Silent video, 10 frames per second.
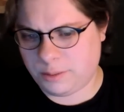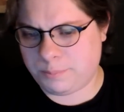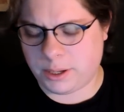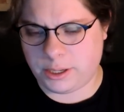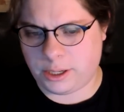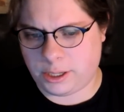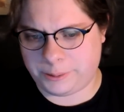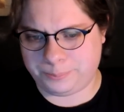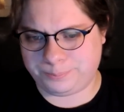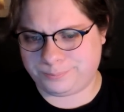but uh,
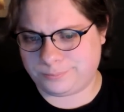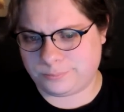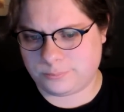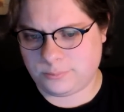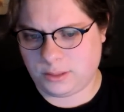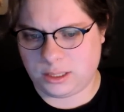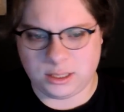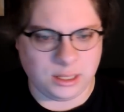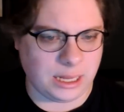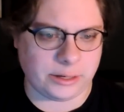
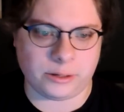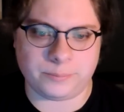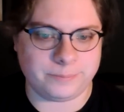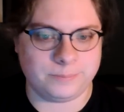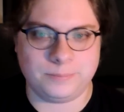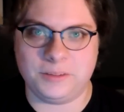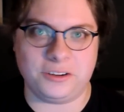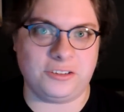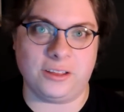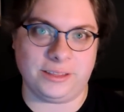I don't know. There's
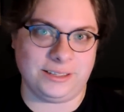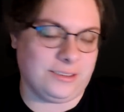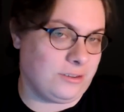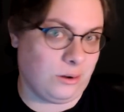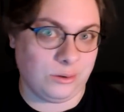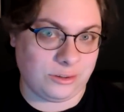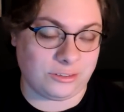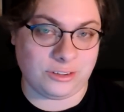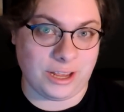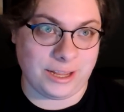nothing to to
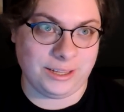say.